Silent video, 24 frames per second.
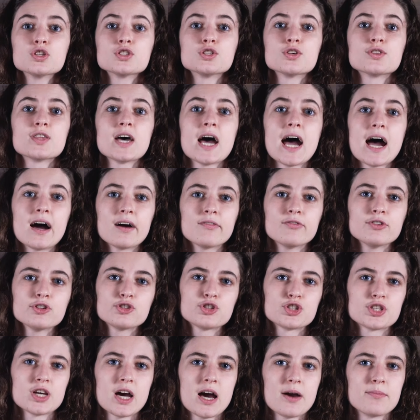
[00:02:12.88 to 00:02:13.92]
So the
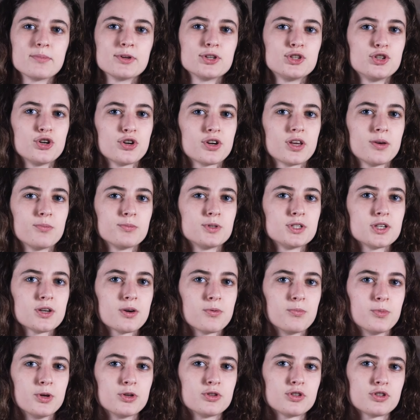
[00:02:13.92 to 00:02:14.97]
average time it took him to
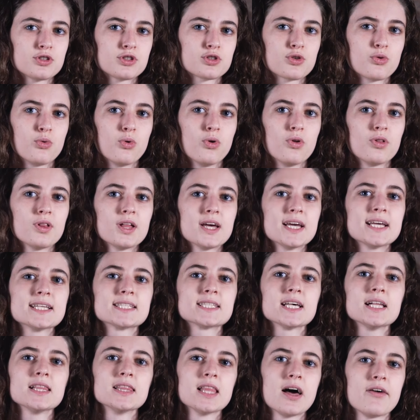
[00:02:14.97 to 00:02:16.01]
commute to school
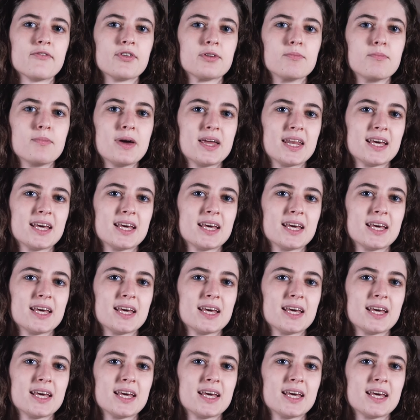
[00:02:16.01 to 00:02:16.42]
is 11